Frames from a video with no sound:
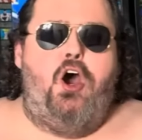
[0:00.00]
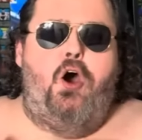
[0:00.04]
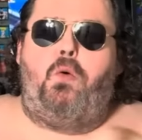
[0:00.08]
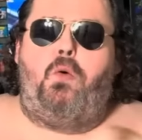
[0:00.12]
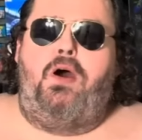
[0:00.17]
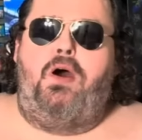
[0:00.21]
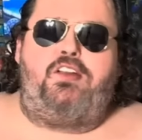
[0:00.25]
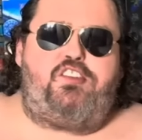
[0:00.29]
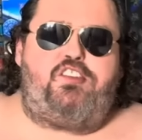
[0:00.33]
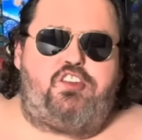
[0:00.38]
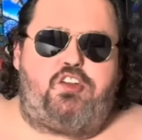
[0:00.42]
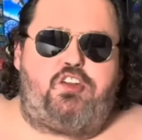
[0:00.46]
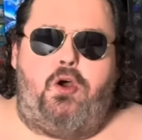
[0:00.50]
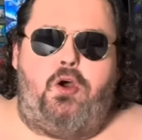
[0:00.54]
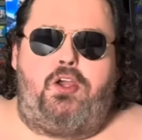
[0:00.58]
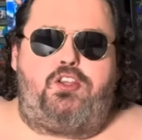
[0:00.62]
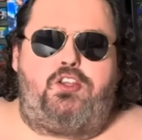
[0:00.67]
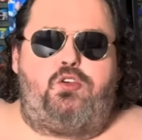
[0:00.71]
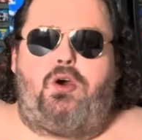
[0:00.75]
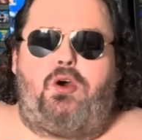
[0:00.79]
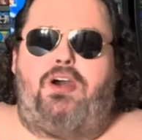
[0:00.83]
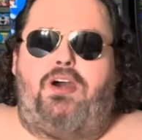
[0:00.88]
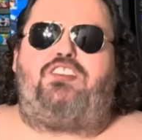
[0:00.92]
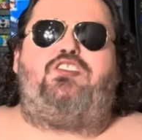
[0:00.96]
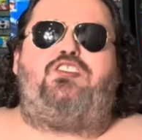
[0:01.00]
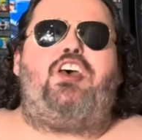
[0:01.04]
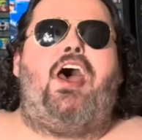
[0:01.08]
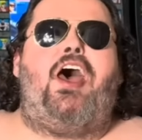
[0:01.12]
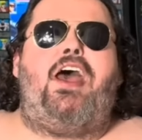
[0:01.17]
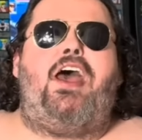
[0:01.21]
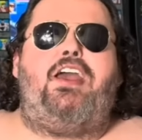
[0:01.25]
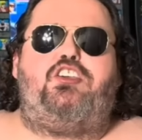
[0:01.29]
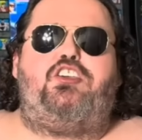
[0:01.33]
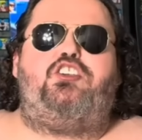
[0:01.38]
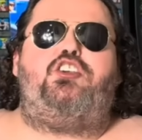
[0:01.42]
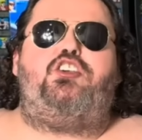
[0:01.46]
you watch the video that Boogie
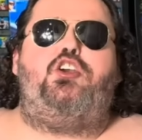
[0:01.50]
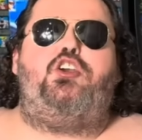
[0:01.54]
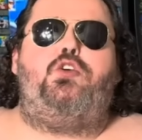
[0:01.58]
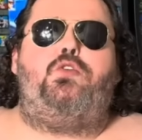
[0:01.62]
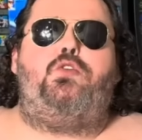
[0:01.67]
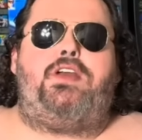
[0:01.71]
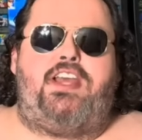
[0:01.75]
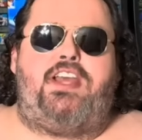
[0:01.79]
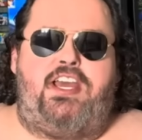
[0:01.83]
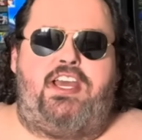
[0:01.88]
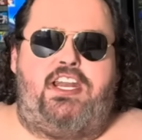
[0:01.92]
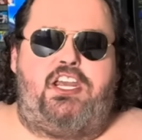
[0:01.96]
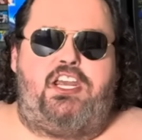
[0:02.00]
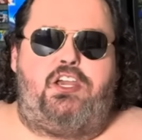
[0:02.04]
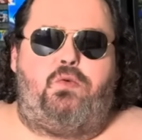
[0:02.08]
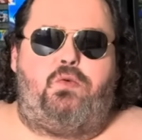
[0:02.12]
published promoting the